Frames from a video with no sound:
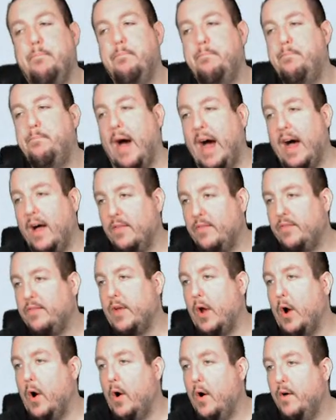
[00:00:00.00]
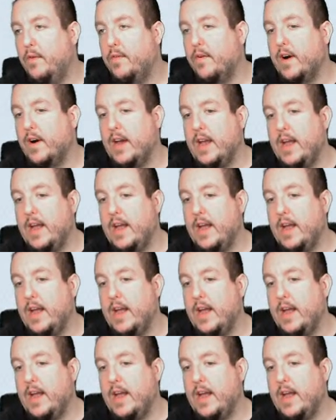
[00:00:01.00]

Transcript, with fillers: bounced over it.